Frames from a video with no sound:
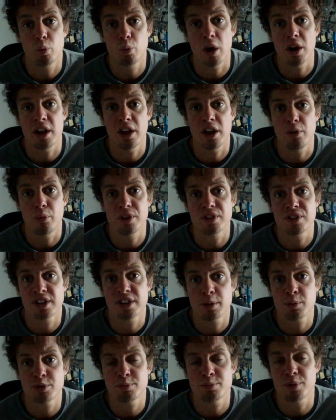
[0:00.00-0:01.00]
100
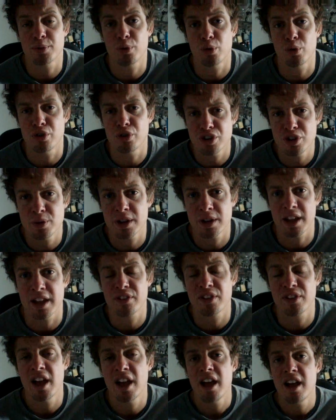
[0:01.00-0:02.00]
times before doing
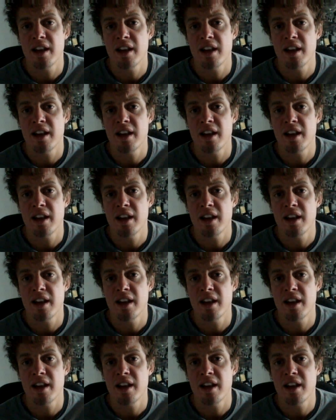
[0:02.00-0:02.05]
it.